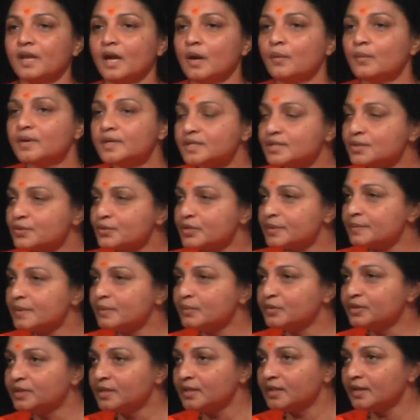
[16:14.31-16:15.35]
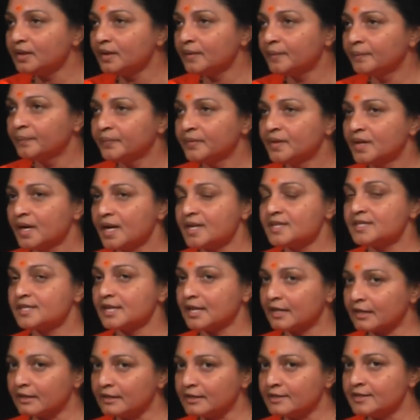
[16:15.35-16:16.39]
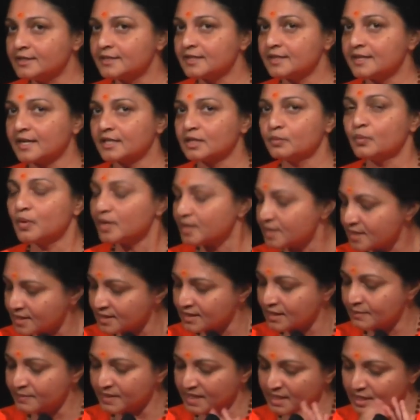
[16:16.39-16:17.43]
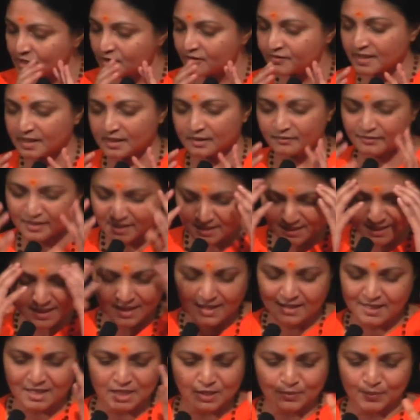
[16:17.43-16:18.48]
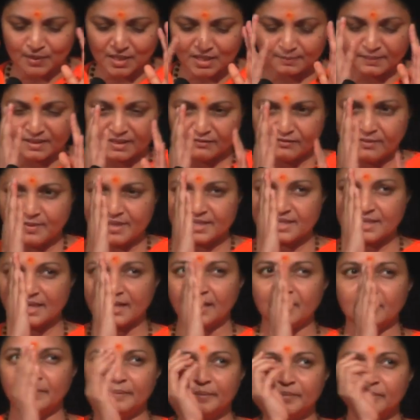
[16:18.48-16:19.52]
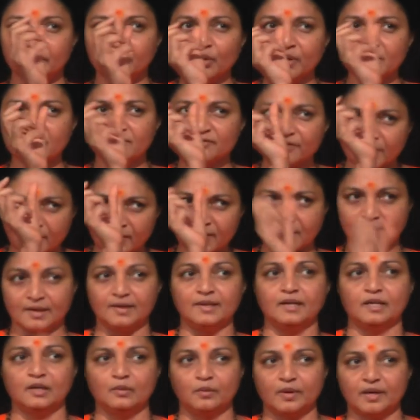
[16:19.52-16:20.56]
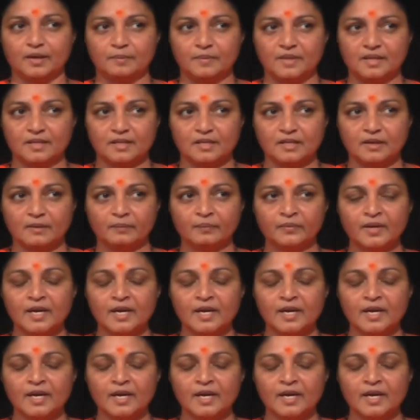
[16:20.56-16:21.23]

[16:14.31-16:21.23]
What is Sukshma Buddhi? A subtle intellect. What is the meaning of subtle? We say these words, but we must know it very clearly what it means.